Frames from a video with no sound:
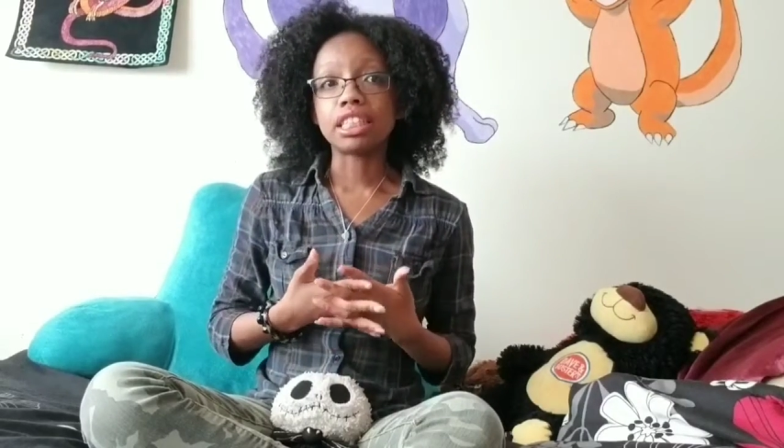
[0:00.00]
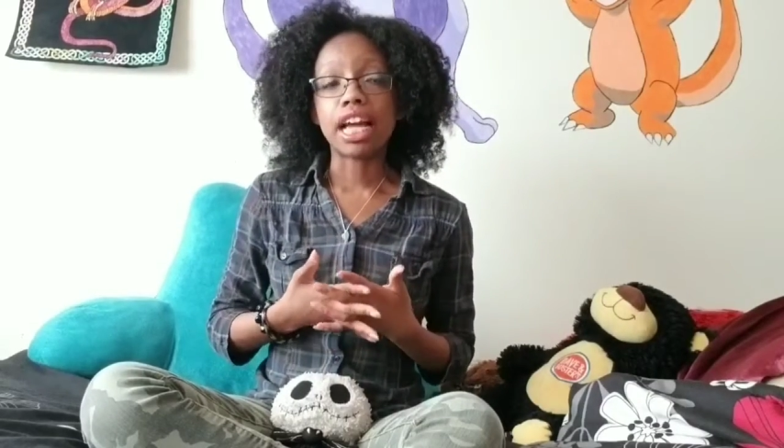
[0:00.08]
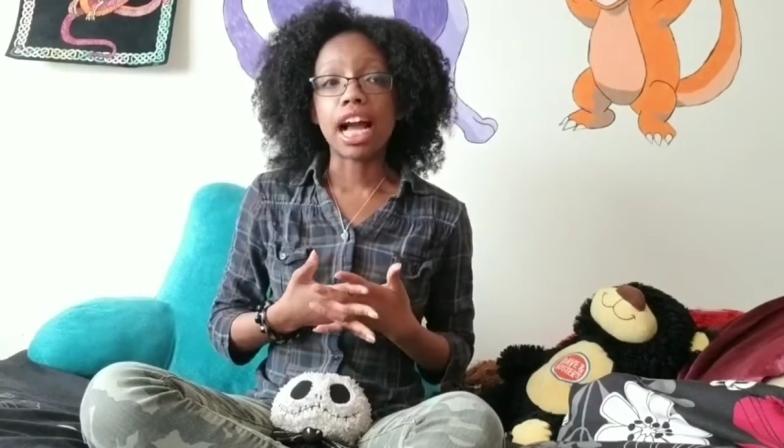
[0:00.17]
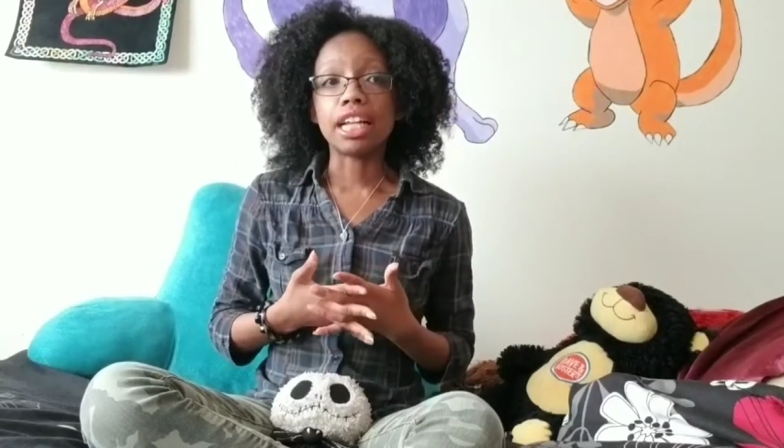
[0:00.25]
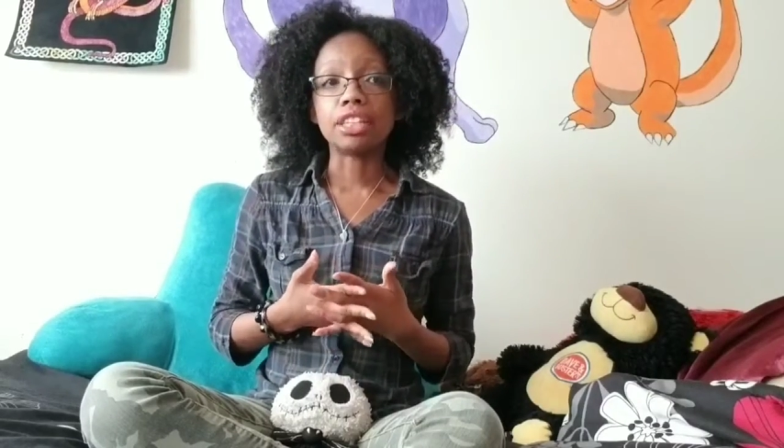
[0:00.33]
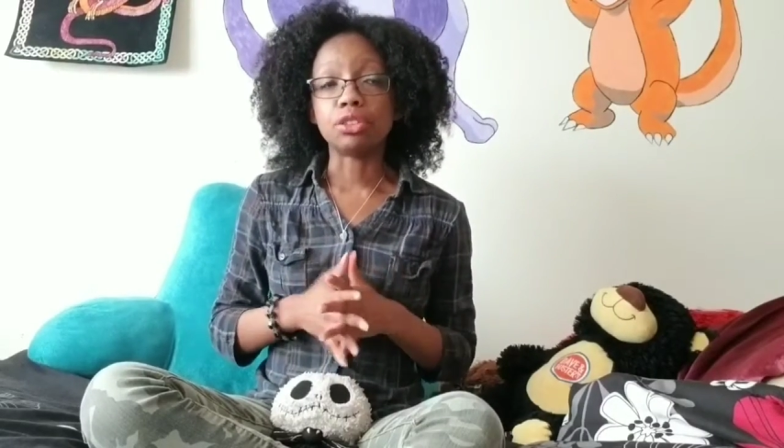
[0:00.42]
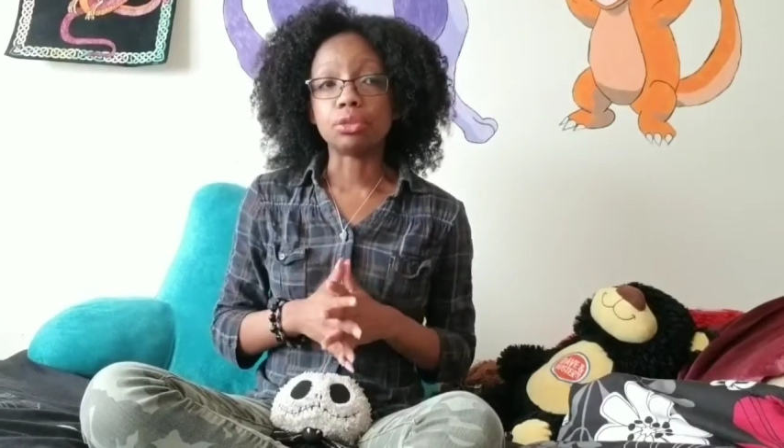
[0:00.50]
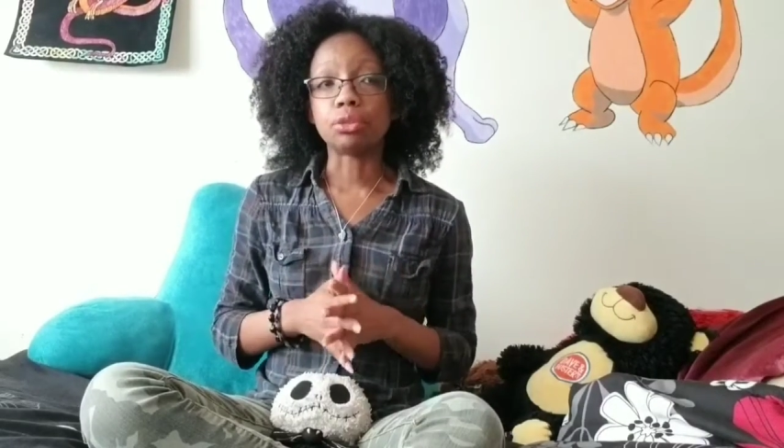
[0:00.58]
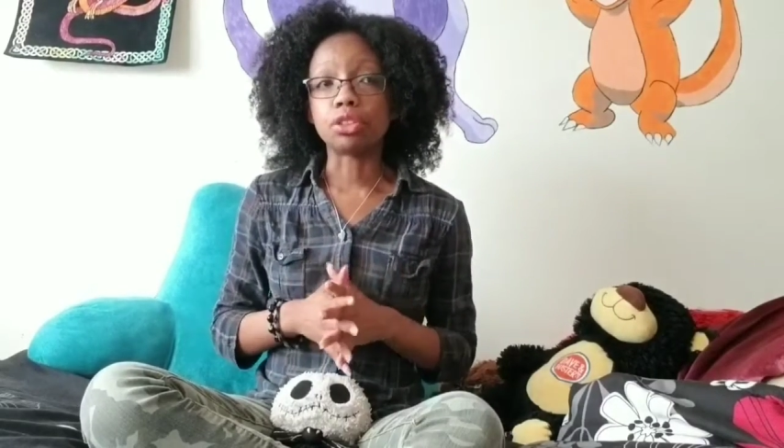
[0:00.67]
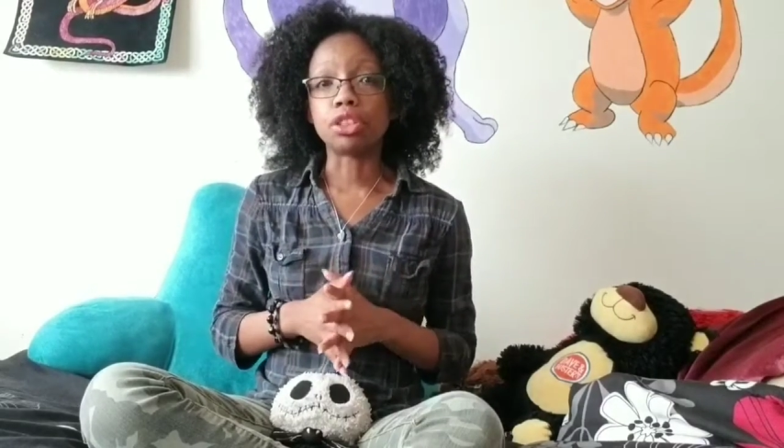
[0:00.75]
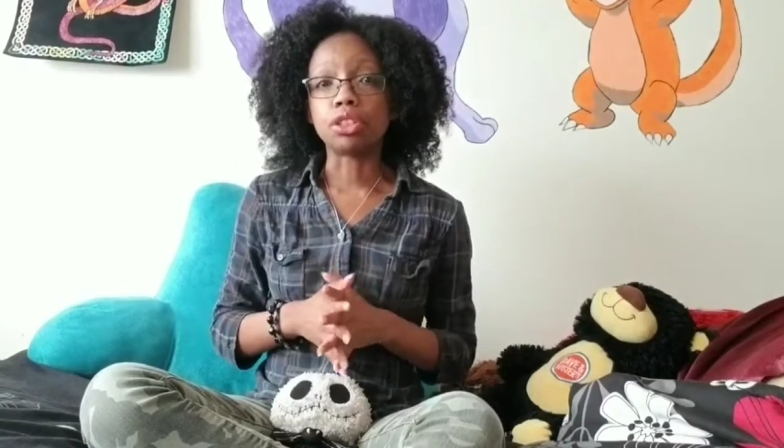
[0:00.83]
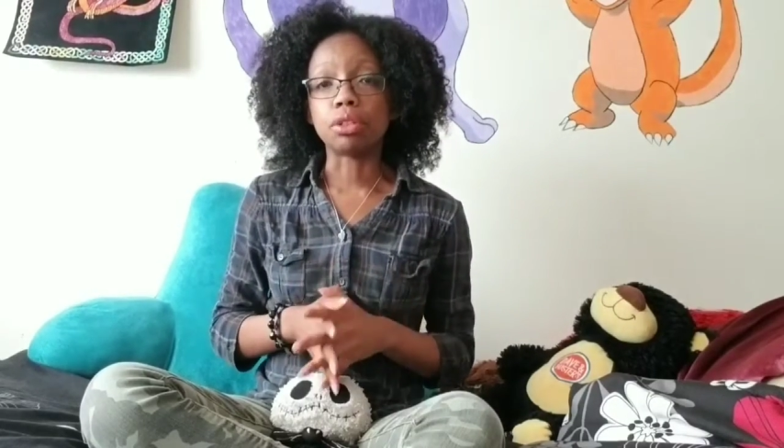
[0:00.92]
that
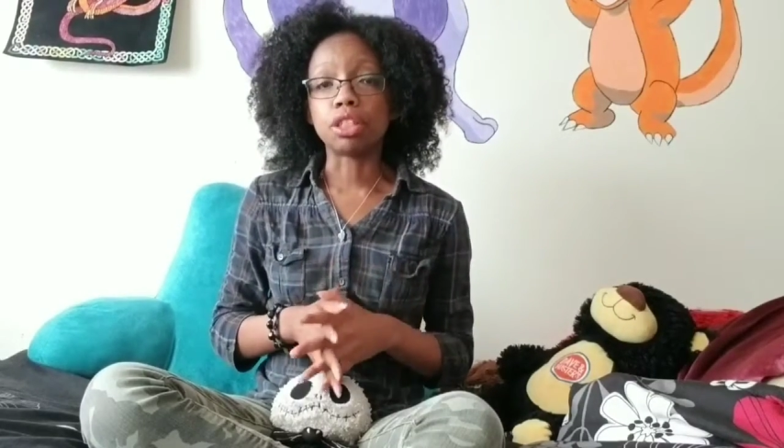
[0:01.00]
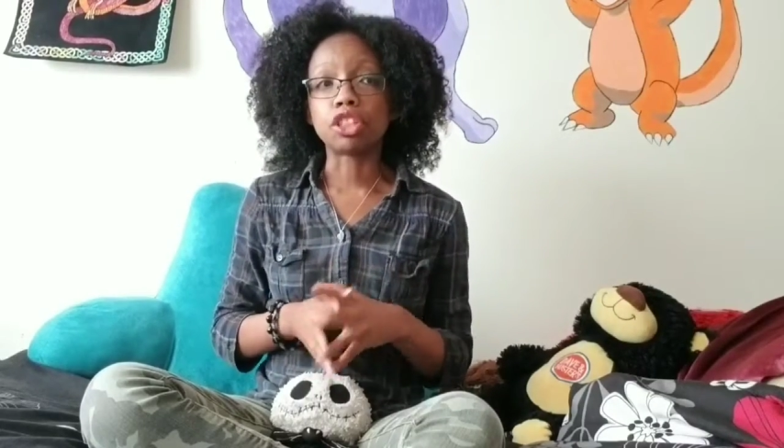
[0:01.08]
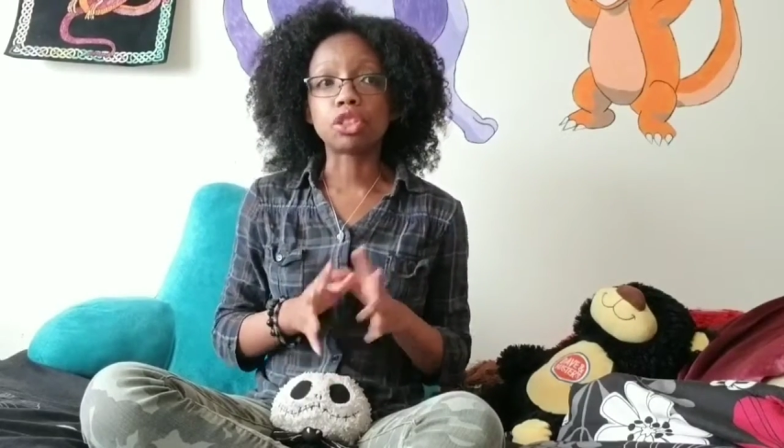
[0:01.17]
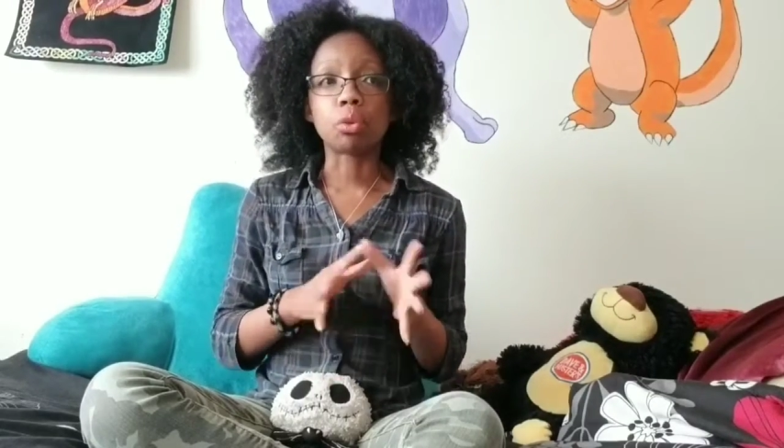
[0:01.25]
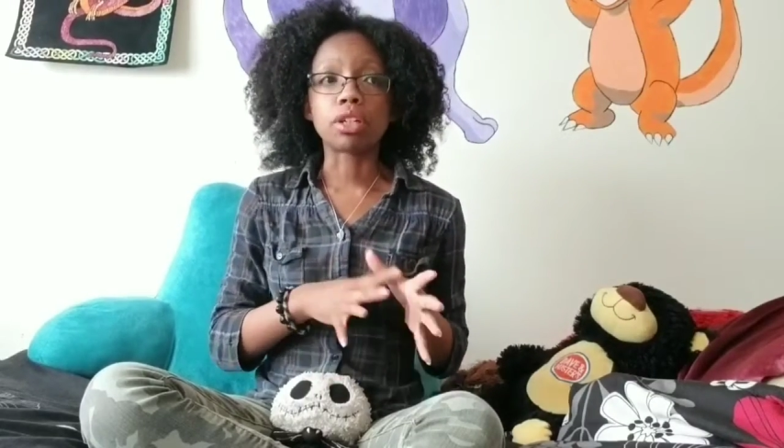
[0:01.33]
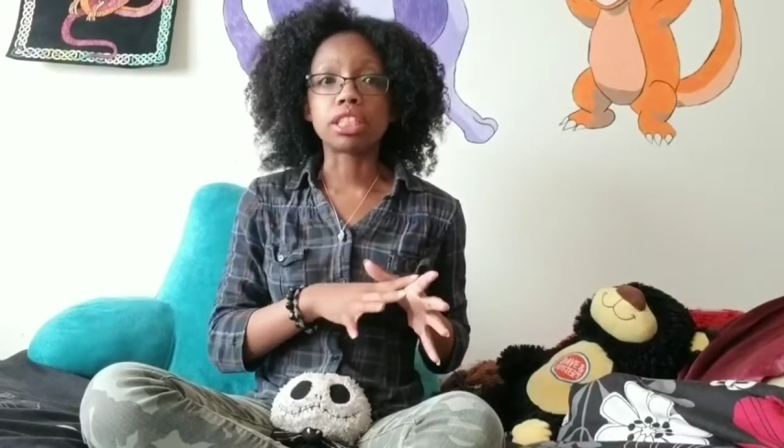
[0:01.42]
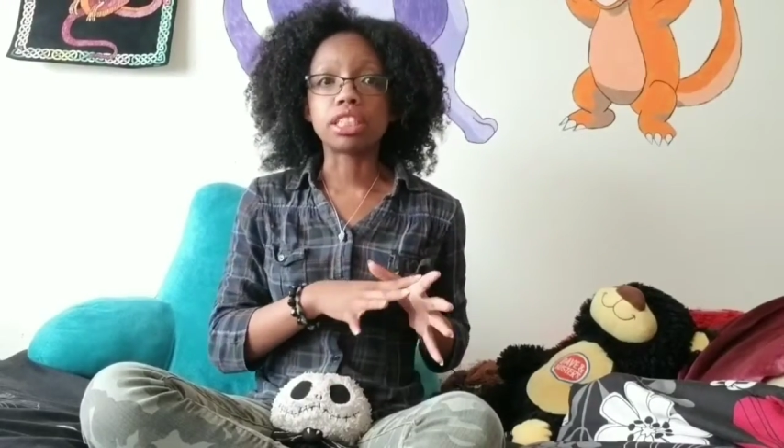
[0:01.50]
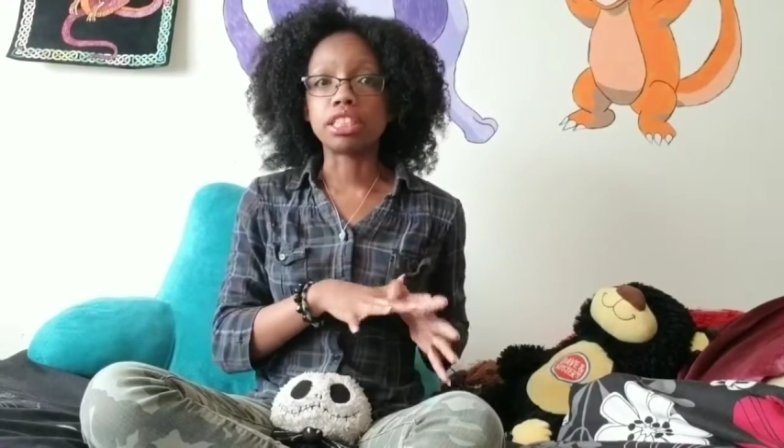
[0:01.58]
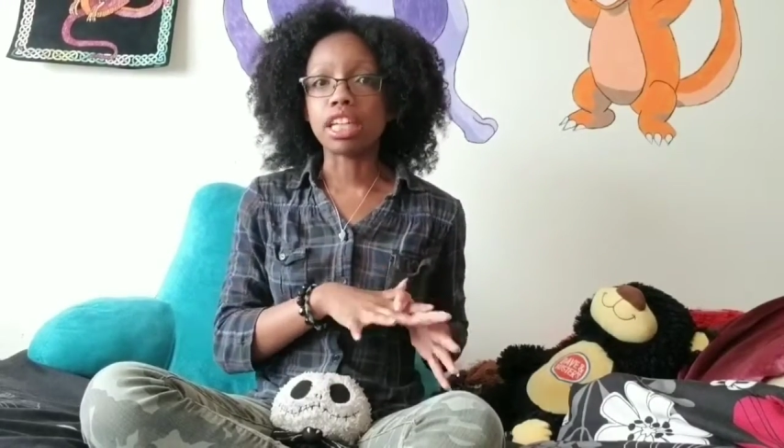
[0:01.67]
you'll do a short